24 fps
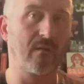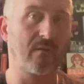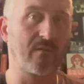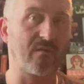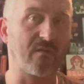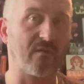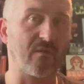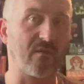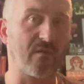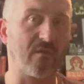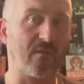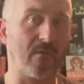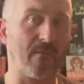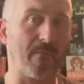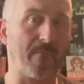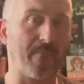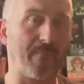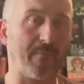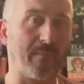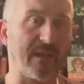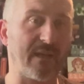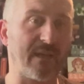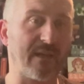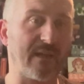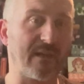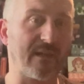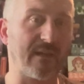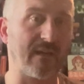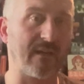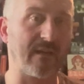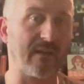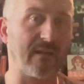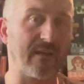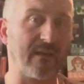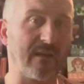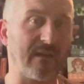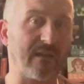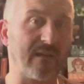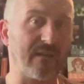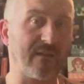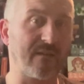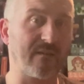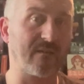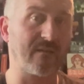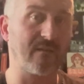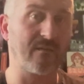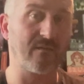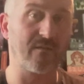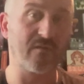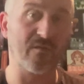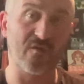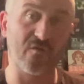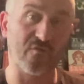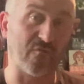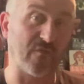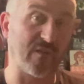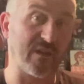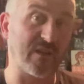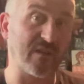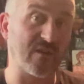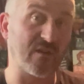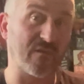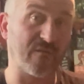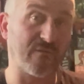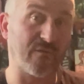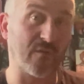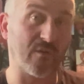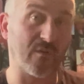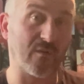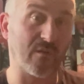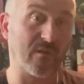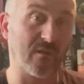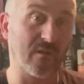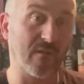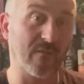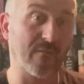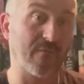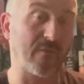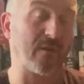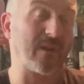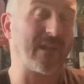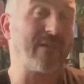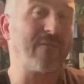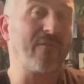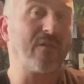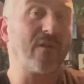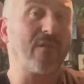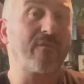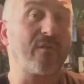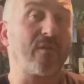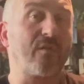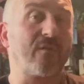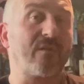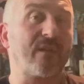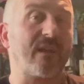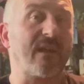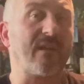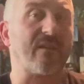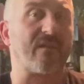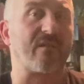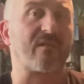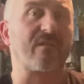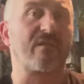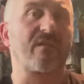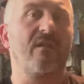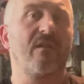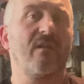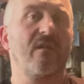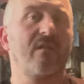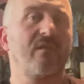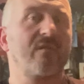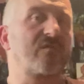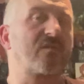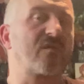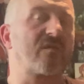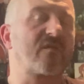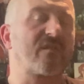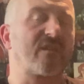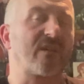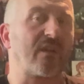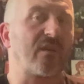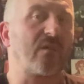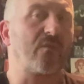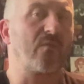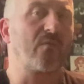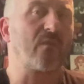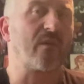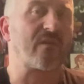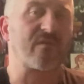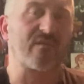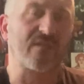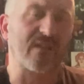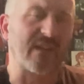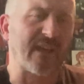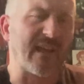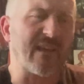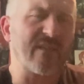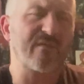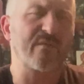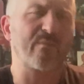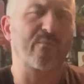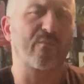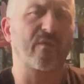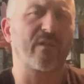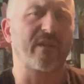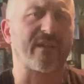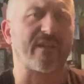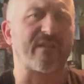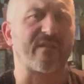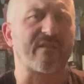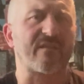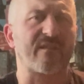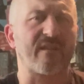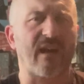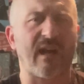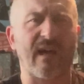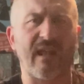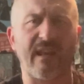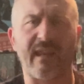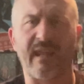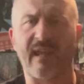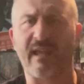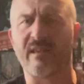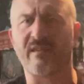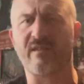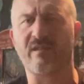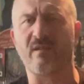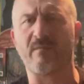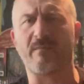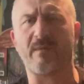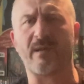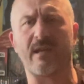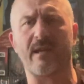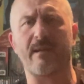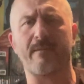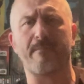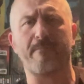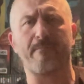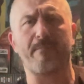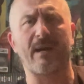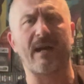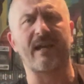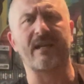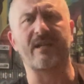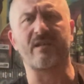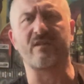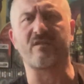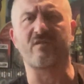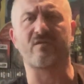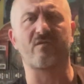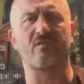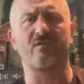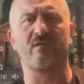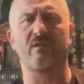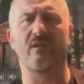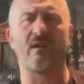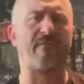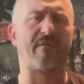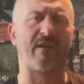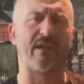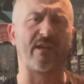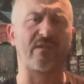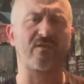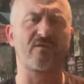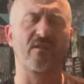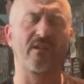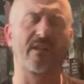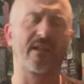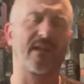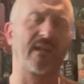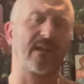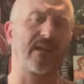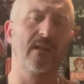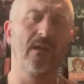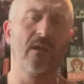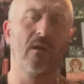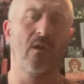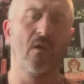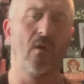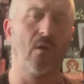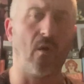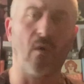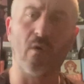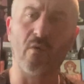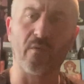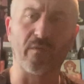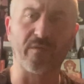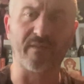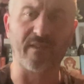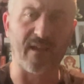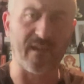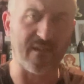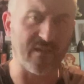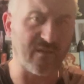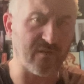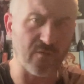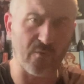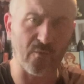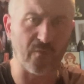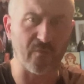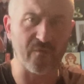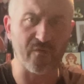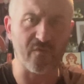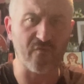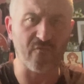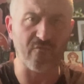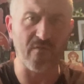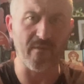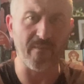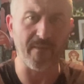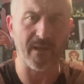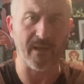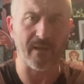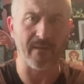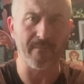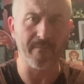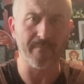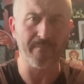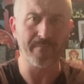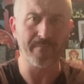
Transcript: to be in screens for even a few days, just to get noticed, to get some release, and then to be packaged eventually on disc or on streaming.